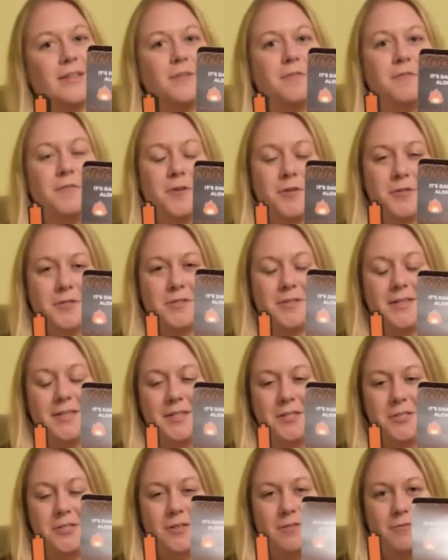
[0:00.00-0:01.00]
the first
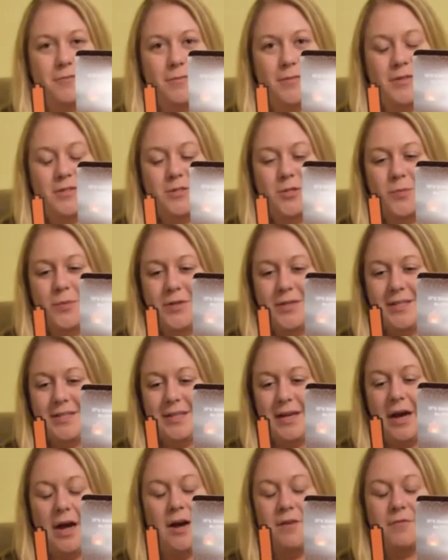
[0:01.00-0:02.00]
edition from the
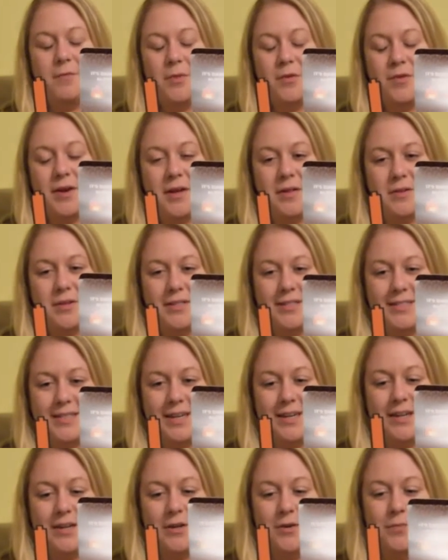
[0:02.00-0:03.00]
from the regular
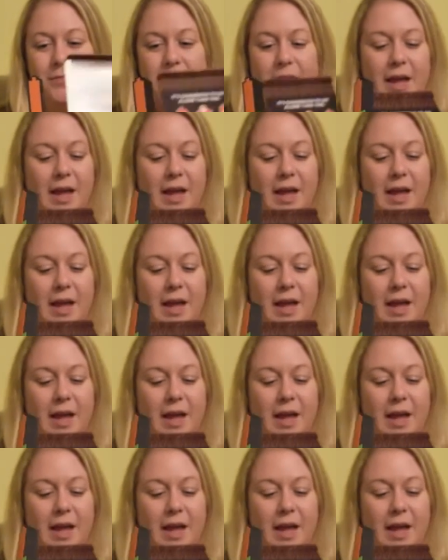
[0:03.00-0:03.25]
Nintendo.